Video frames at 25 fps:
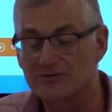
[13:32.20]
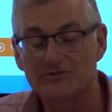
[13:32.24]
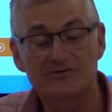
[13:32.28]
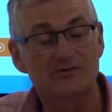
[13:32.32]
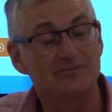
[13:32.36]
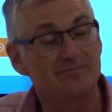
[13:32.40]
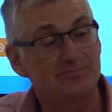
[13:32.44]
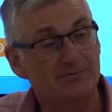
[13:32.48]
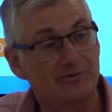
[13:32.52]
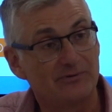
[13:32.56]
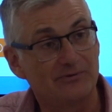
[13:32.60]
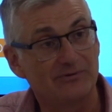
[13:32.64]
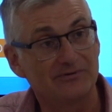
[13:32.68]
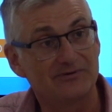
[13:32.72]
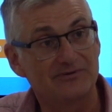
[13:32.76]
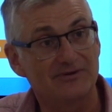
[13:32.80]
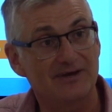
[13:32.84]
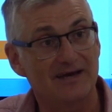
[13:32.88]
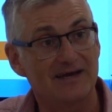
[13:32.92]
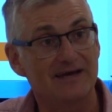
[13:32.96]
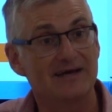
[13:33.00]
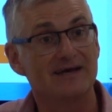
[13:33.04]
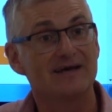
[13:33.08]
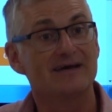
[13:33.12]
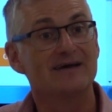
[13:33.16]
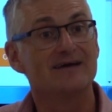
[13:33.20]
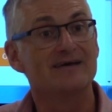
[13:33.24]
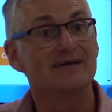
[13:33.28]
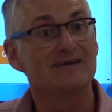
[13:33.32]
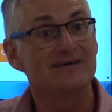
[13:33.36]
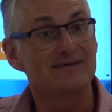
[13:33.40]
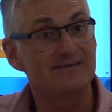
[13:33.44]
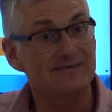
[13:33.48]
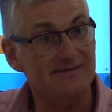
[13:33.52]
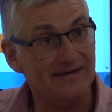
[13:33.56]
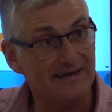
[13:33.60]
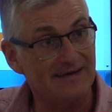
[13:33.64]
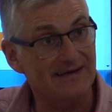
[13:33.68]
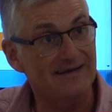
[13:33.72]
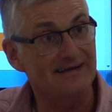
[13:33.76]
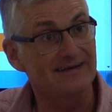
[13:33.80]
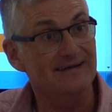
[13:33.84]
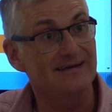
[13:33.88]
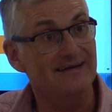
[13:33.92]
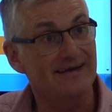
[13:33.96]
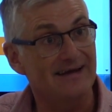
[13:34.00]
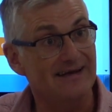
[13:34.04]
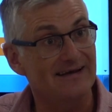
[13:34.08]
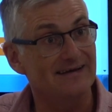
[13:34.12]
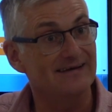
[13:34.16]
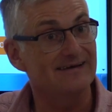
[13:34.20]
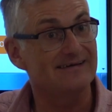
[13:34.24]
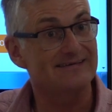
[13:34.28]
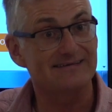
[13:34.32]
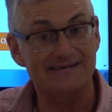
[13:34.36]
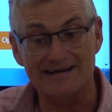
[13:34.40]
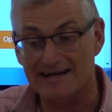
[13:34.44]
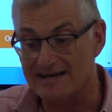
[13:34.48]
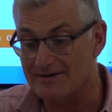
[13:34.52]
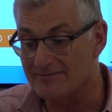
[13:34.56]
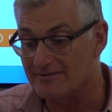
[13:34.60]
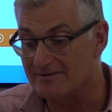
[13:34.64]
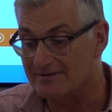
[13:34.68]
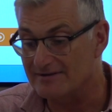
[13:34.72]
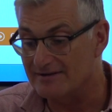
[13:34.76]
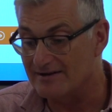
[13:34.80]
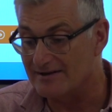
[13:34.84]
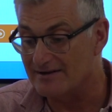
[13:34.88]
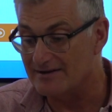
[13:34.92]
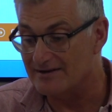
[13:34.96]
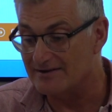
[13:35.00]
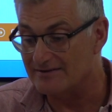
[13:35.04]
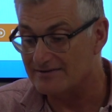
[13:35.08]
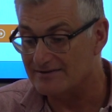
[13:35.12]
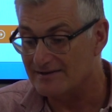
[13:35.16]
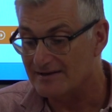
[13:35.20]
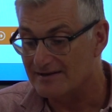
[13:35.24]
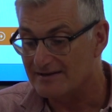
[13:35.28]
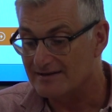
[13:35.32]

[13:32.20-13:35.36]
supporting second English language learners.